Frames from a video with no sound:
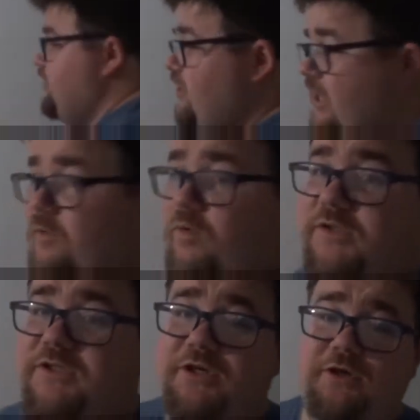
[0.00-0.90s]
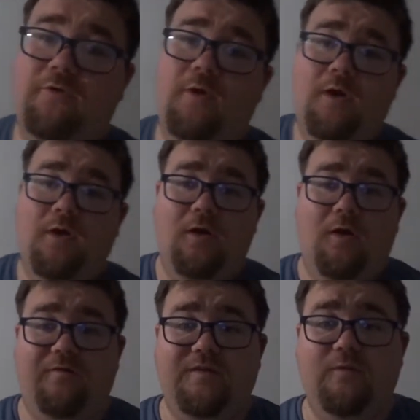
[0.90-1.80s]
Now you want to
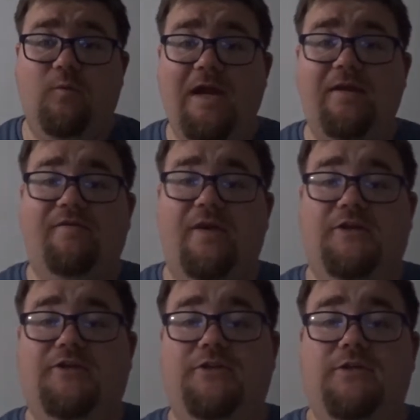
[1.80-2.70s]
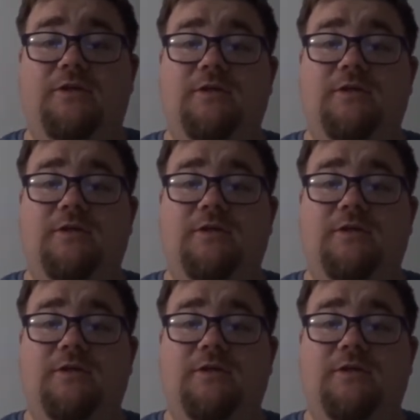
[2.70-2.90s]
obviously weigh your fish.